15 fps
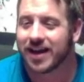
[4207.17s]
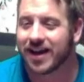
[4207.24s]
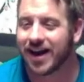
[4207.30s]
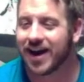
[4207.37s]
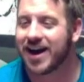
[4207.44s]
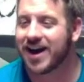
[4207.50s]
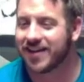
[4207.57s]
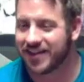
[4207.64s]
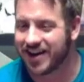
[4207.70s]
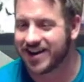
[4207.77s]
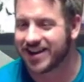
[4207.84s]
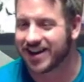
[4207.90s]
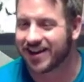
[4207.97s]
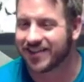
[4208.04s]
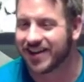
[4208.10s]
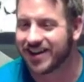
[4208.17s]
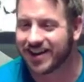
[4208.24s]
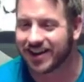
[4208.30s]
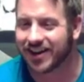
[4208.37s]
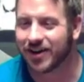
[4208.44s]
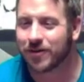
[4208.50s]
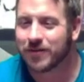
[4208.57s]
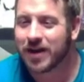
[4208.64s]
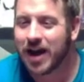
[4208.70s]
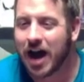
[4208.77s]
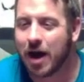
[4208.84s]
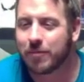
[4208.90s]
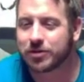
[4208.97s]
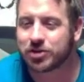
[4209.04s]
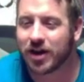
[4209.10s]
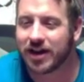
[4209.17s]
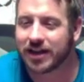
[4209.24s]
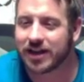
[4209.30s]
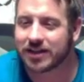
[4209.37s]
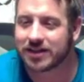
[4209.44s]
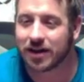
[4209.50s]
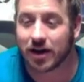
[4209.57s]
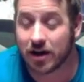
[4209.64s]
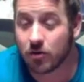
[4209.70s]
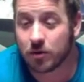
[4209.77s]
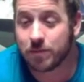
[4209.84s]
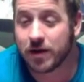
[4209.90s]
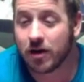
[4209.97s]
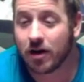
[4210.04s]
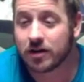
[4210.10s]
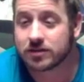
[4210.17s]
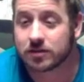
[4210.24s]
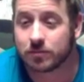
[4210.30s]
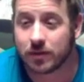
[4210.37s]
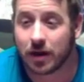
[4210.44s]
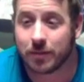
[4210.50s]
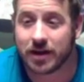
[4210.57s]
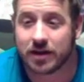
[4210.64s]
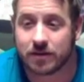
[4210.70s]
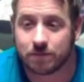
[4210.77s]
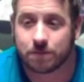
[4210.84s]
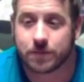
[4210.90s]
There you go, there you go. I'm going to try to get there. It would be awesome. I mean,